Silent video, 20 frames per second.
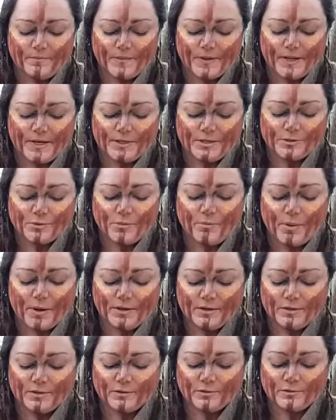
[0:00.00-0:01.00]
into a
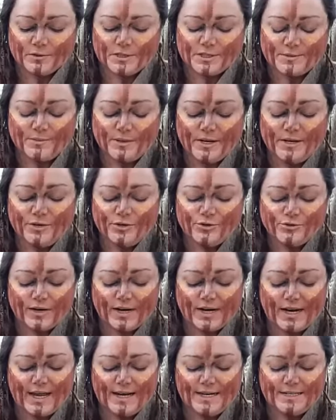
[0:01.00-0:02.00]
bundle for splintering
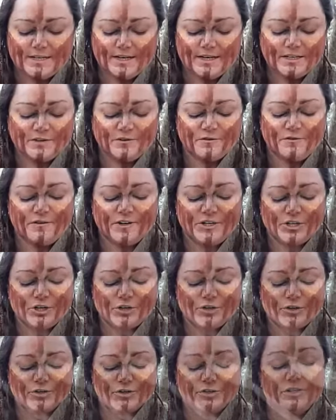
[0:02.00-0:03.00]
later into
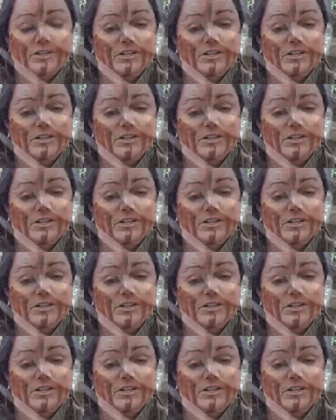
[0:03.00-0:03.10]
fishhooks,